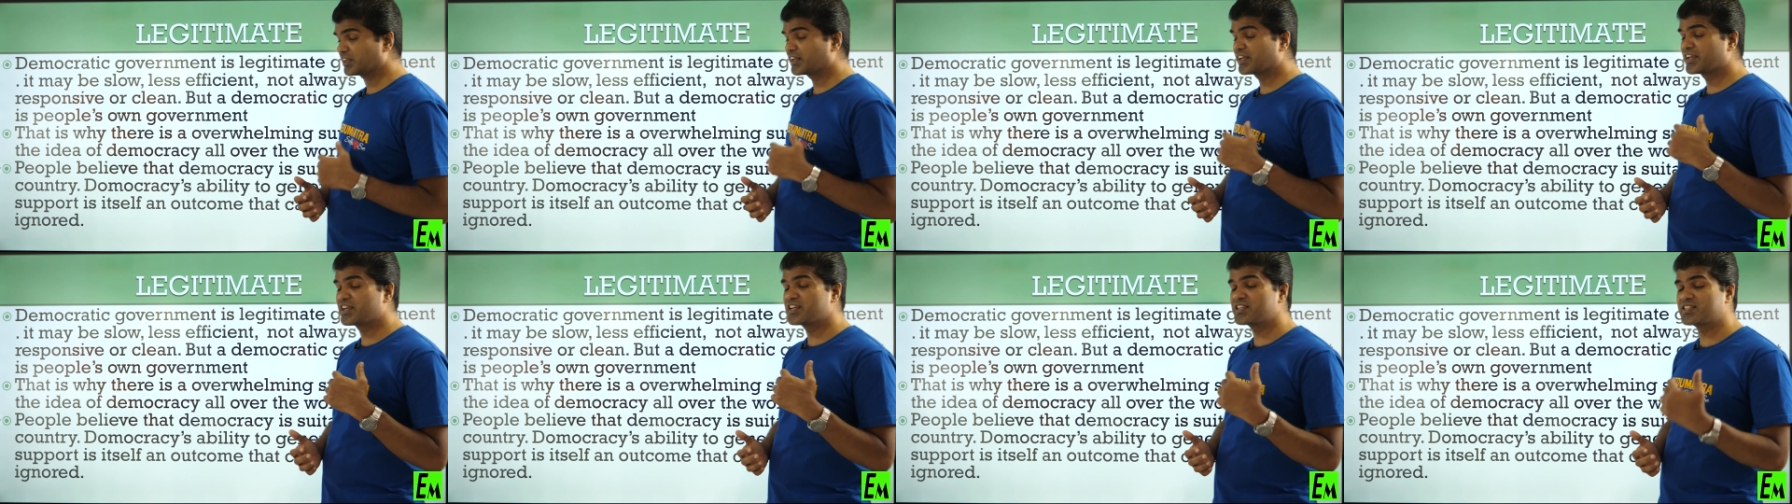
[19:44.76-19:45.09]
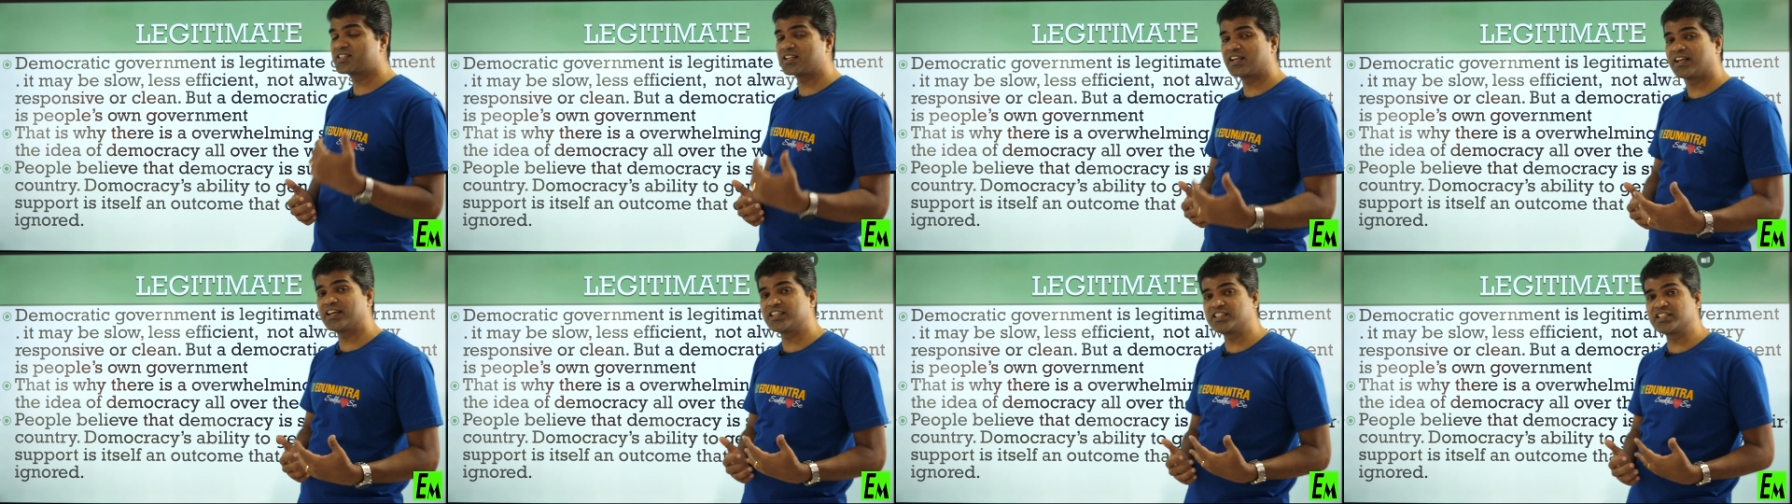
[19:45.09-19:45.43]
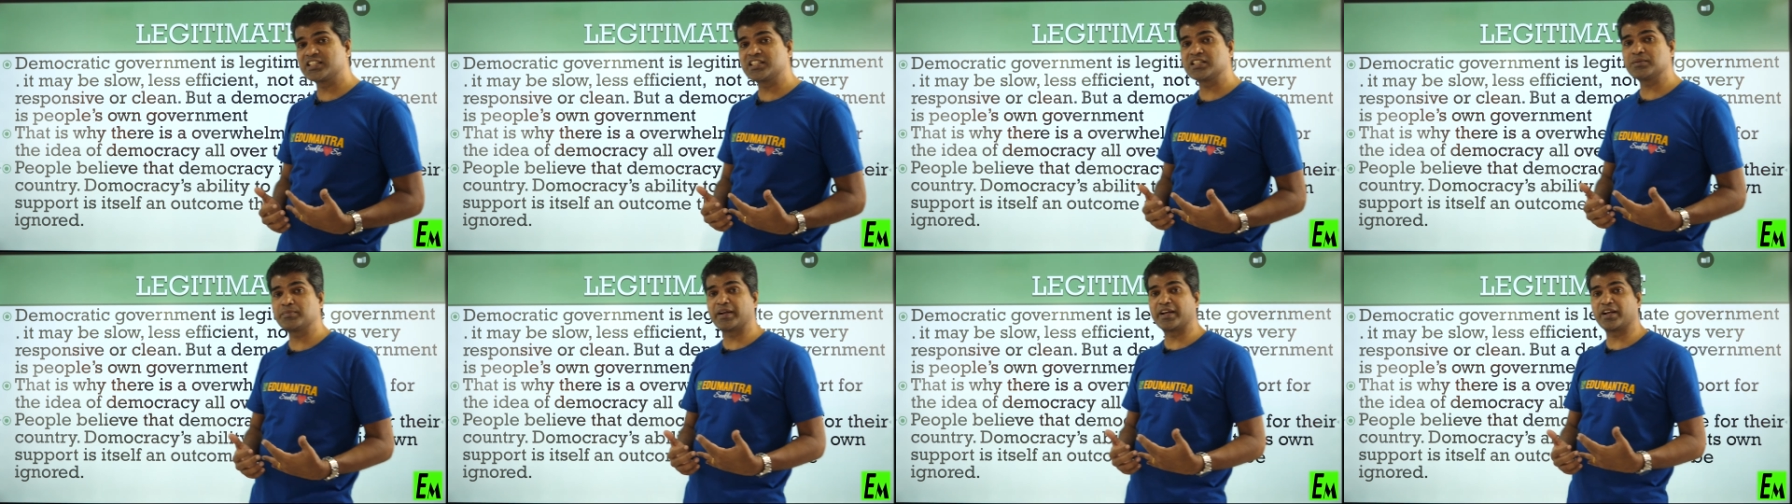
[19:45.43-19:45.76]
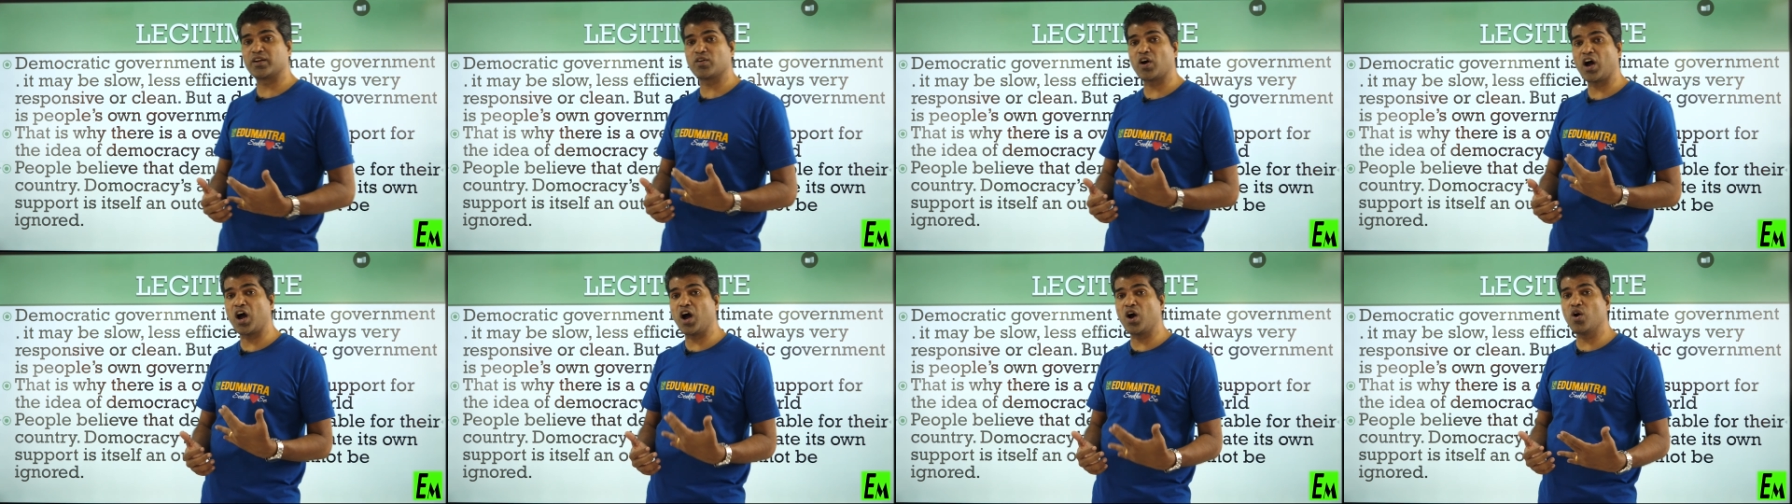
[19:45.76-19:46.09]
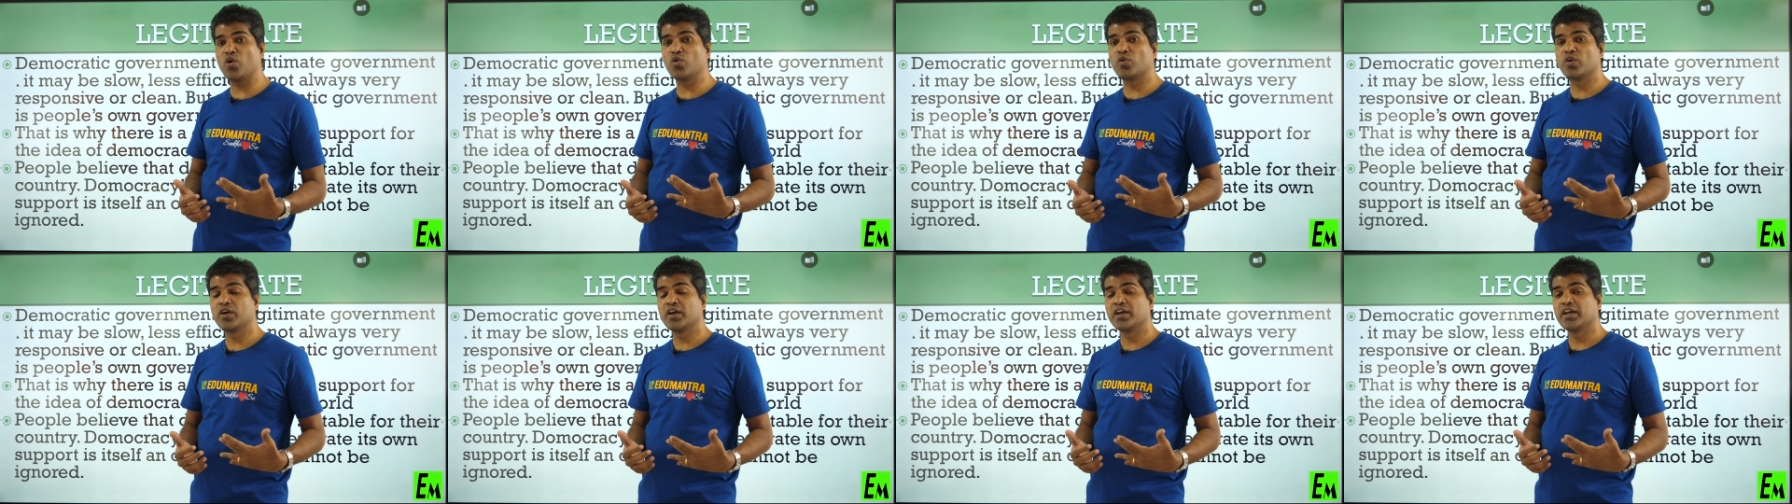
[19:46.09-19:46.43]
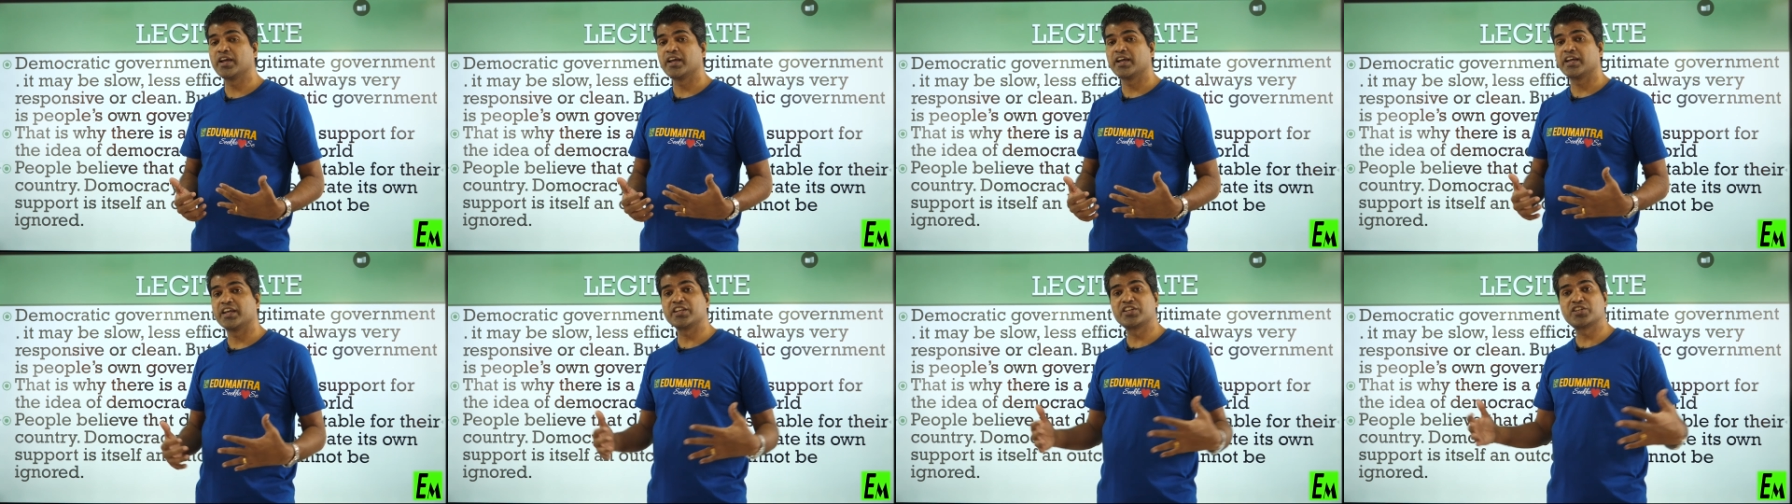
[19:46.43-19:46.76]
is legitimate. How?
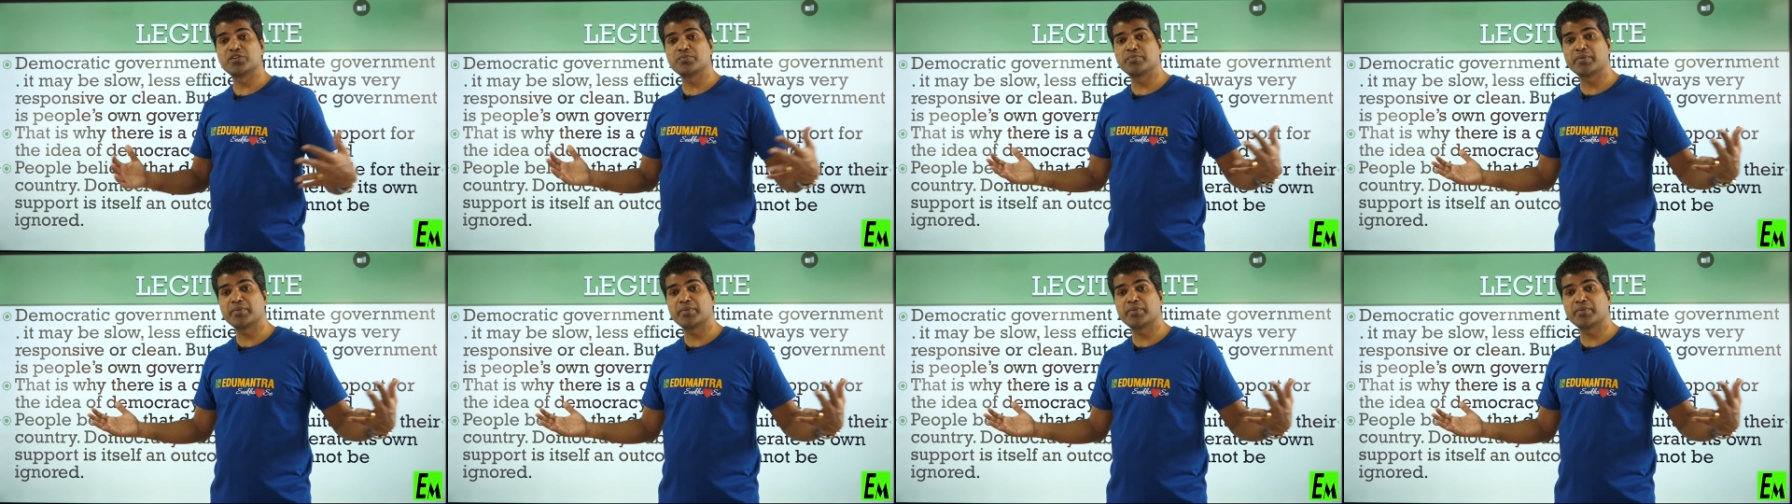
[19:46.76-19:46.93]
It